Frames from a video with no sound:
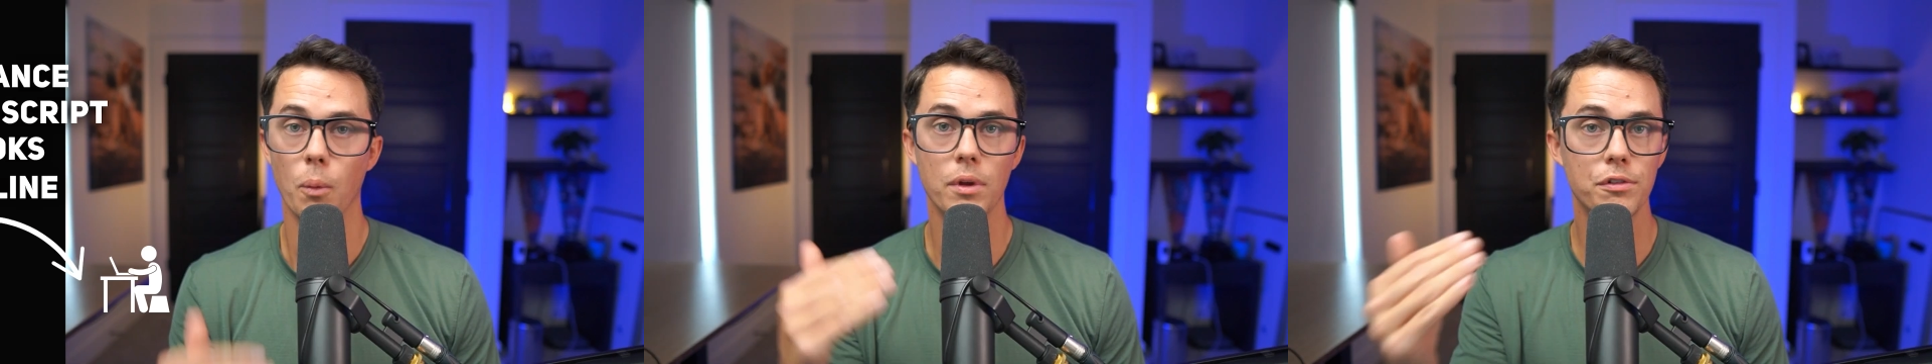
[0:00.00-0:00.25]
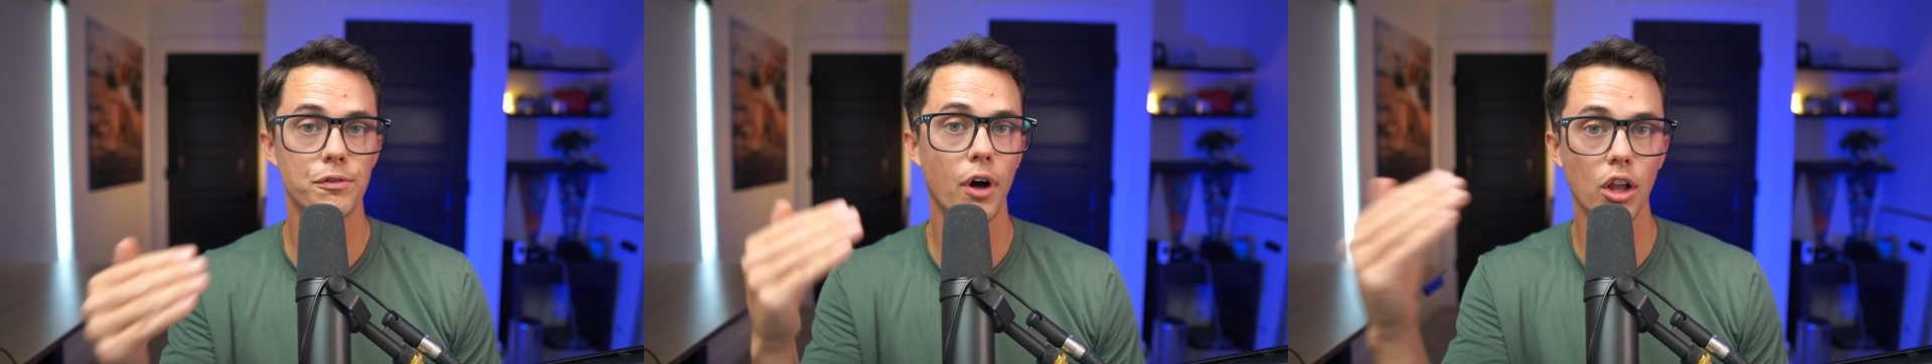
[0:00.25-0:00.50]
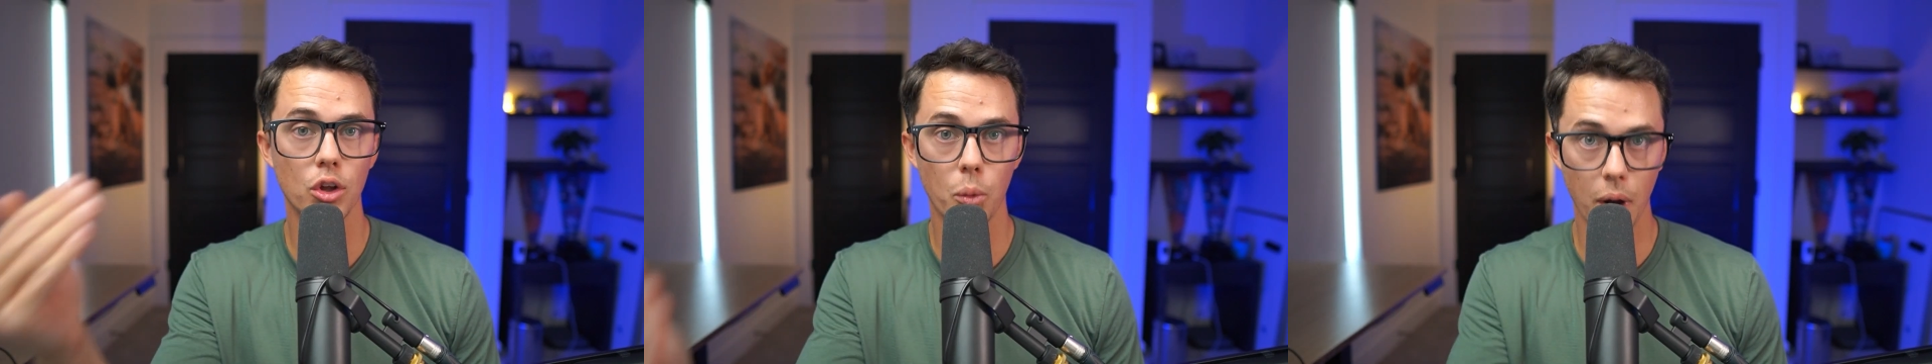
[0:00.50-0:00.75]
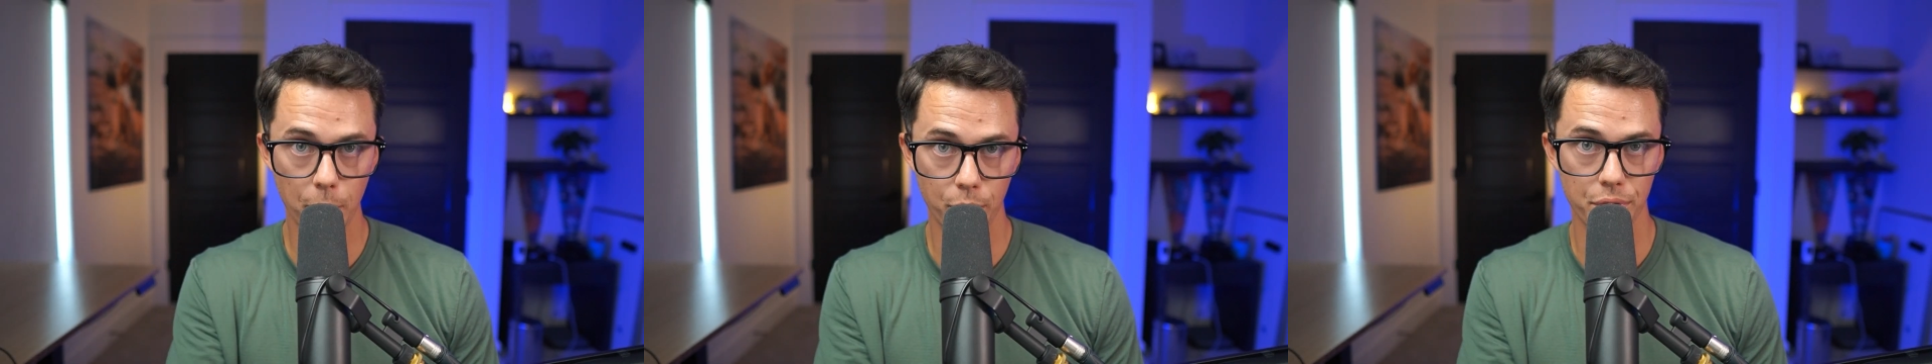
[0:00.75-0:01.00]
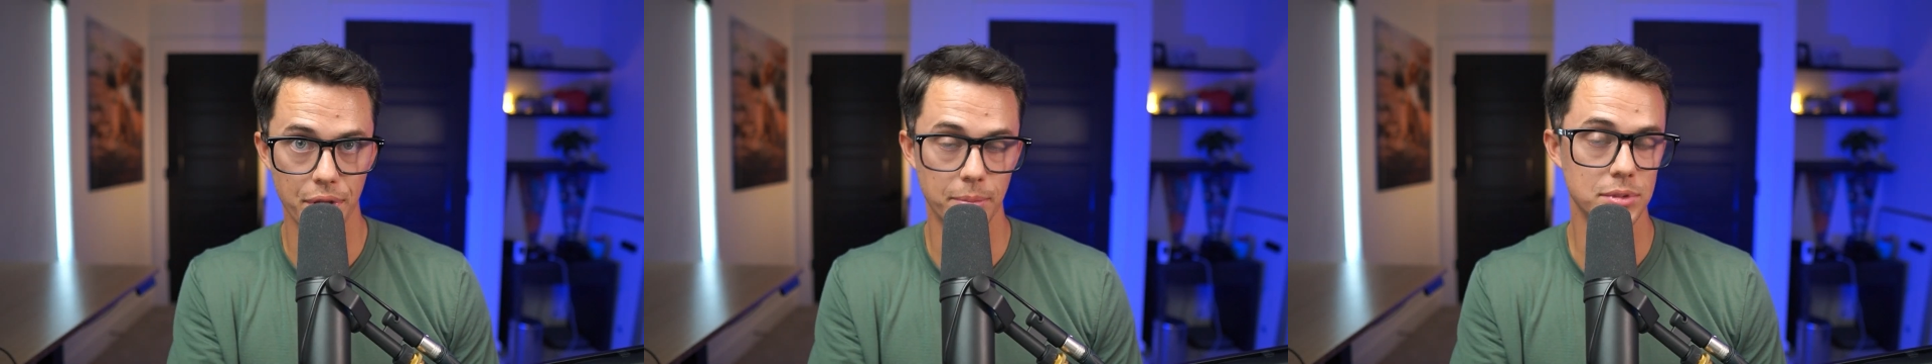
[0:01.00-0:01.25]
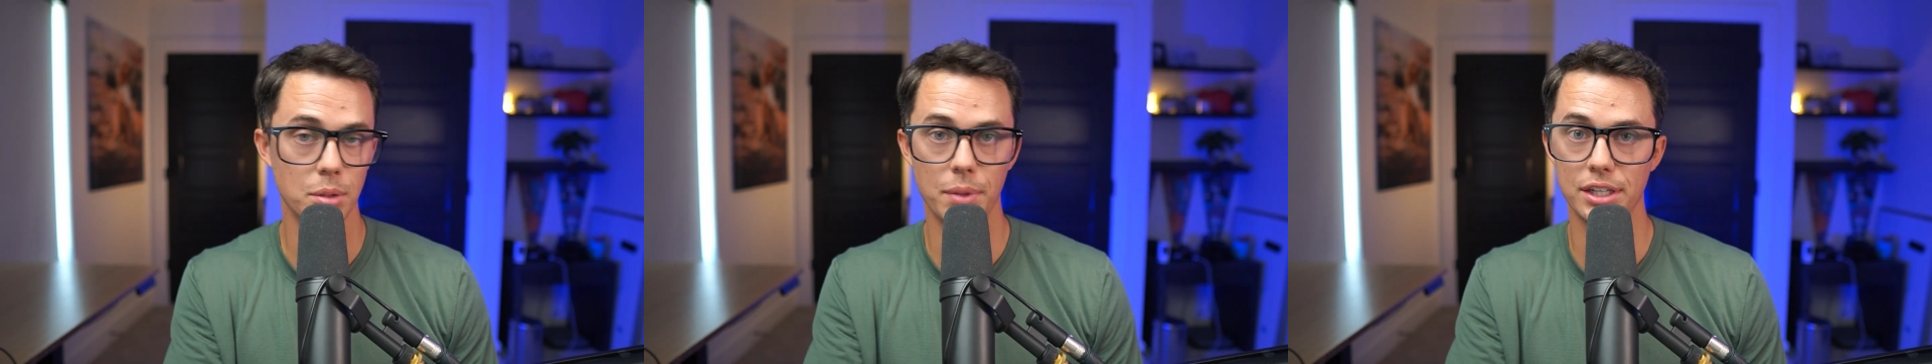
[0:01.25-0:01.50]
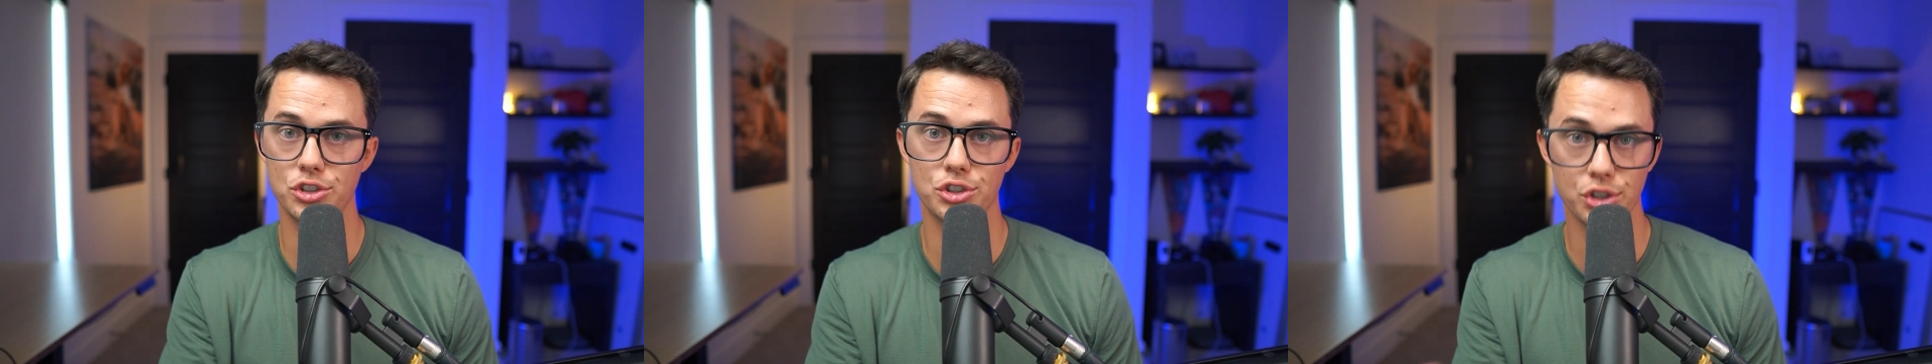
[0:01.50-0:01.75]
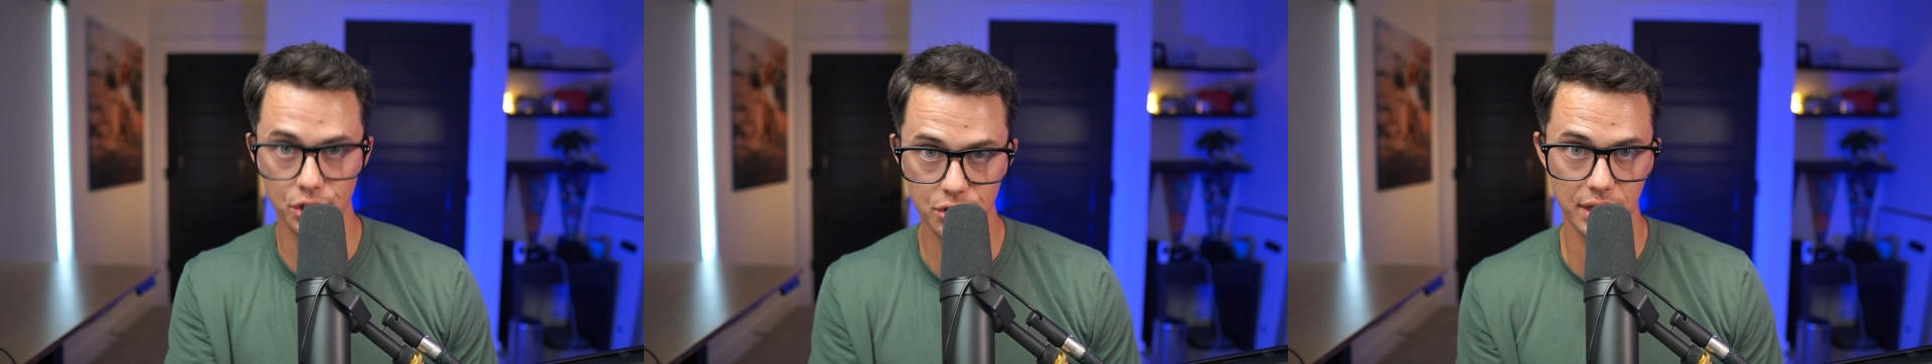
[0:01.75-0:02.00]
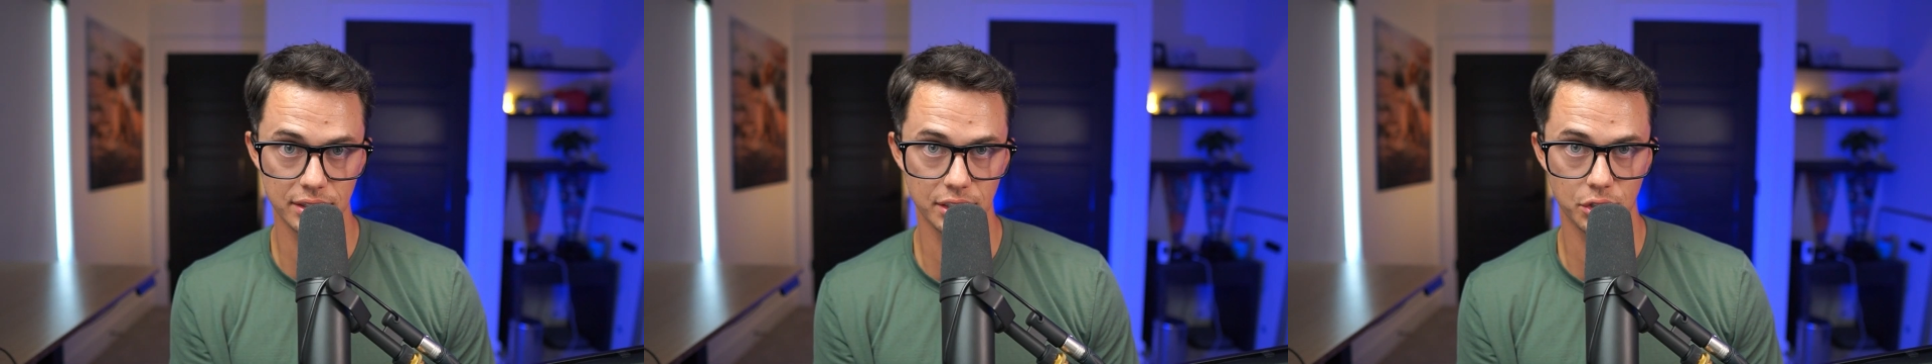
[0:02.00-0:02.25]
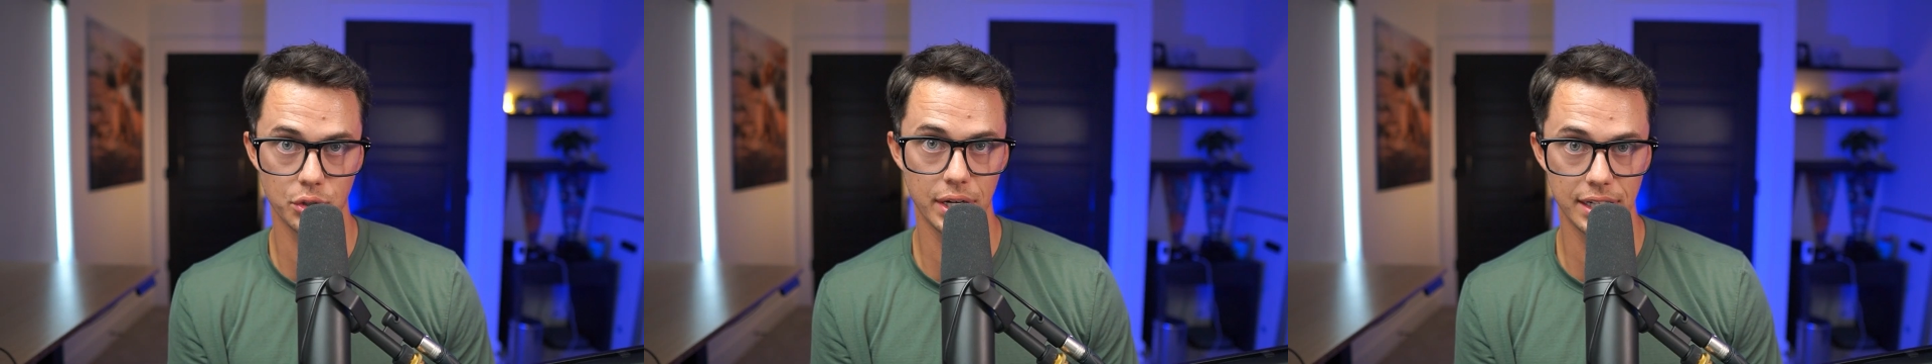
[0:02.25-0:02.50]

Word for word: We follow up with them to make sure that they're creating